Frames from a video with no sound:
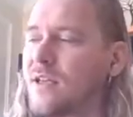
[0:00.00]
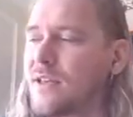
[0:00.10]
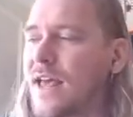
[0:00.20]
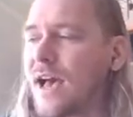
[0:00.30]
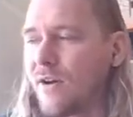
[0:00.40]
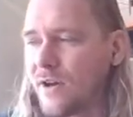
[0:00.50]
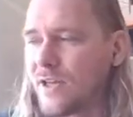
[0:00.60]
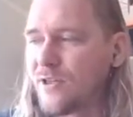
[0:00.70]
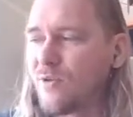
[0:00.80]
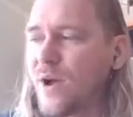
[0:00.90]
Now,
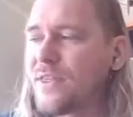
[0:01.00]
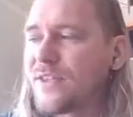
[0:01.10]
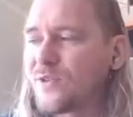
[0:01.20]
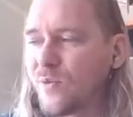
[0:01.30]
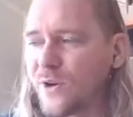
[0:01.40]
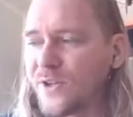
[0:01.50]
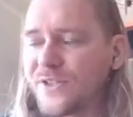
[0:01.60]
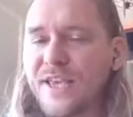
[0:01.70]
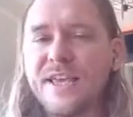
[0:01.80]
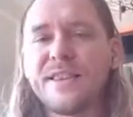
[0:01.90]
the way this works
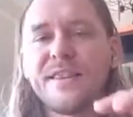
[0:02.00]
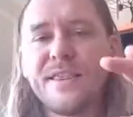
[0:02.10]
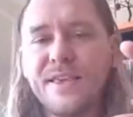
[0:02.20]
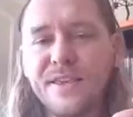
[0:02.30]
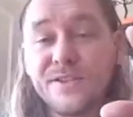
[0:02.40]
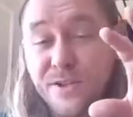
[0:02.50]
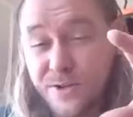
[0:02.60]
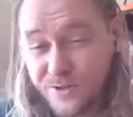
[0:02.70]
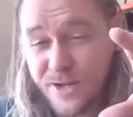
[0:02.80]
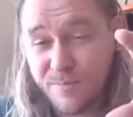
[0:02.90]
in the
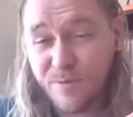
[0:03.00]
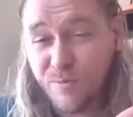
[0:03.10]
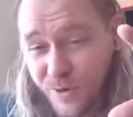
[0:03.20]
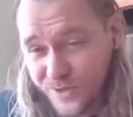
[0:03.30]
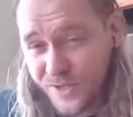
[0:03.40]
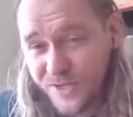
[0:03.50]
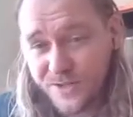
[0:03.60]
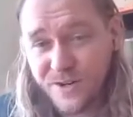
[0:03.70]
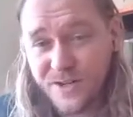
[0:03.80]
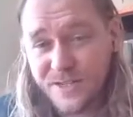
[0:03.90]
SecureDrop Workstation
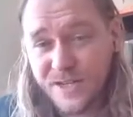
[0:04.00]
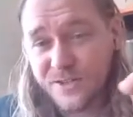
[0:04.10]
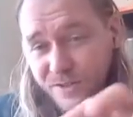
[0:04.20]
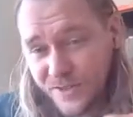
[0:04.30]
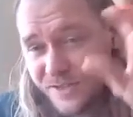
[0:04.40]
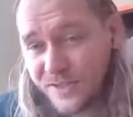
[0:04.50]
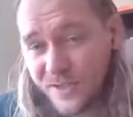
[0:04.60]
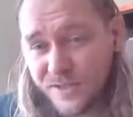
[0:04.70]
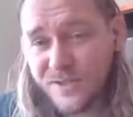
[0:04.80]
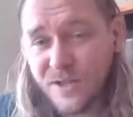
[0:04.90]
architecture, this is the
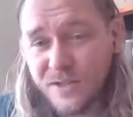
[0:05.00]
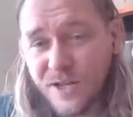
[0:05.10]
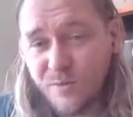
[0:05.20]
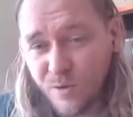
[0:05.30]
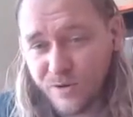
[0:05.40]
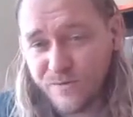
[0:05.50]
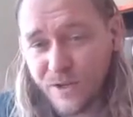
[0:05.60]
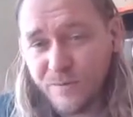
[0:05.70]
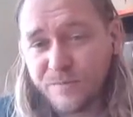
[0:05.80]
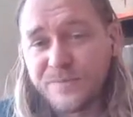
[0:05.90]
consolidated
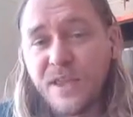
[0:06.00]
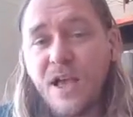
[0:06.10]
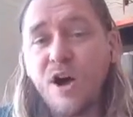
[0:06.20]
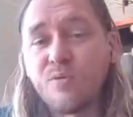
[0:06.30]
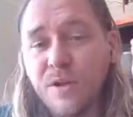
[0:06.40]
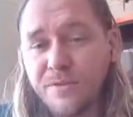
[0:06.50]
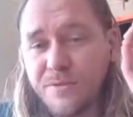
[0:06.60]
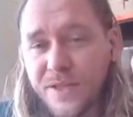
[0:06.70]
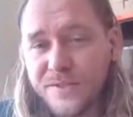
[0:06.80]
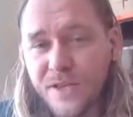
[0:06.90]
workflow. I'll run through
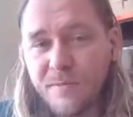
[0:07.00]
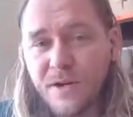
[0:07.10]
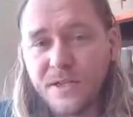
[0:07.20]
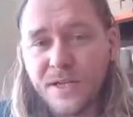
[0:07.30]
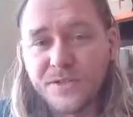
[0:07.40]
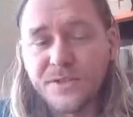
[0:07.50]
that same architecture